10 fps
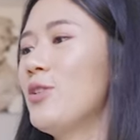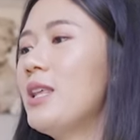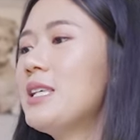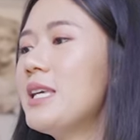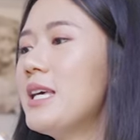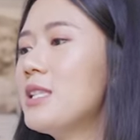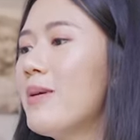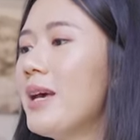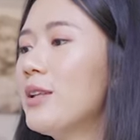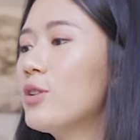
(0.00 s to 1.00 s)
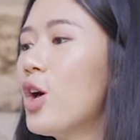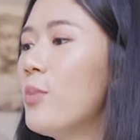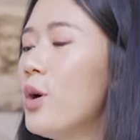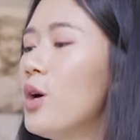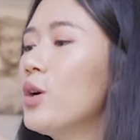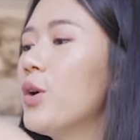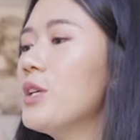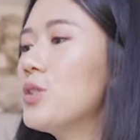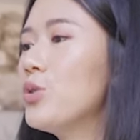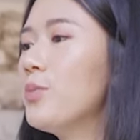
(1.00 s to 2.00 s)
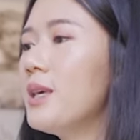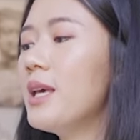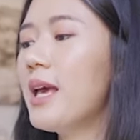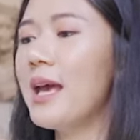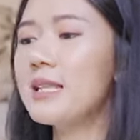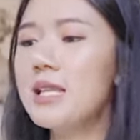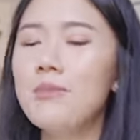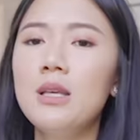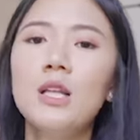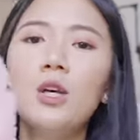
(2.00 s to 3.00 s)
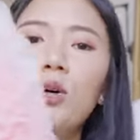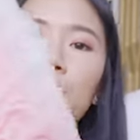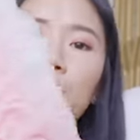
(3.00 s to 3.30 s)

so this is by Tomo Koizumi x Emilio